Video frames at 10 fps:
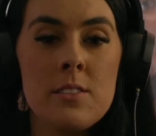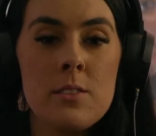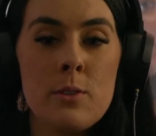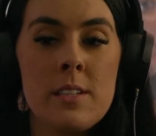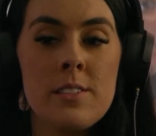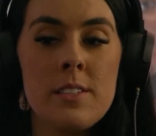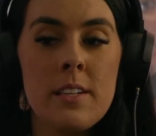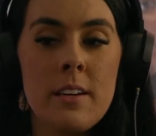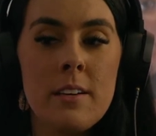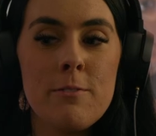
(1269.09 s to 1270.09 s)
So when I
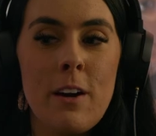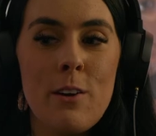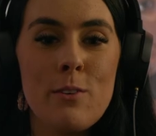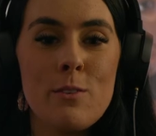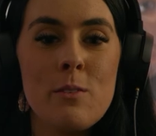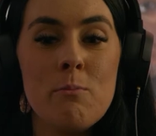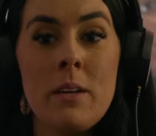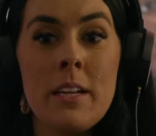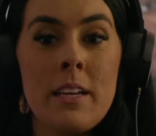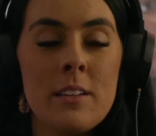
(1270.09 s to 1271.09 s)
say I found
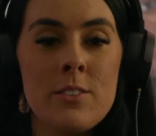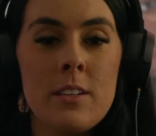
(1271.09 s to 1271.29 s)
meetings,